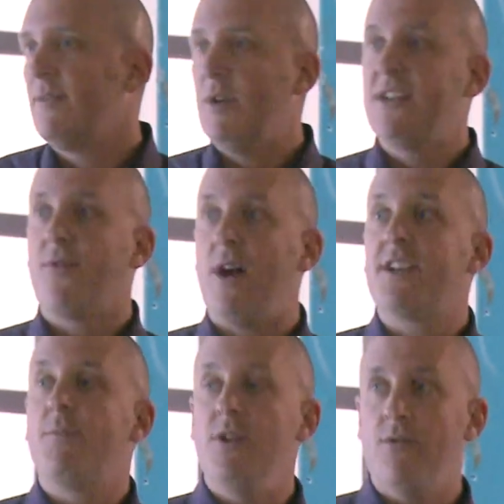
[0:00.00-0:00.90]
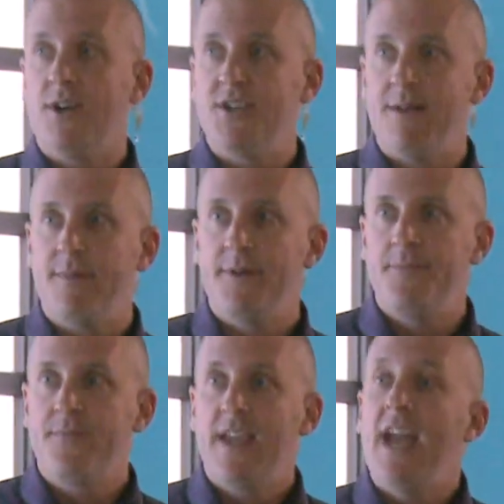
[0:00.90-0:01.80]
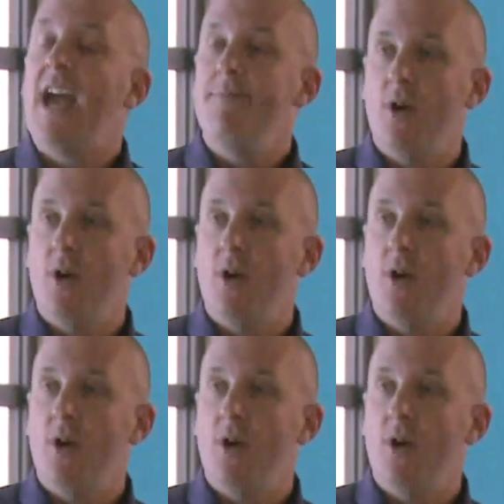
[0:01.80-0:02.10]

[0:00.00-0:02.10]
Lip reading: a place for entrepreneurship, and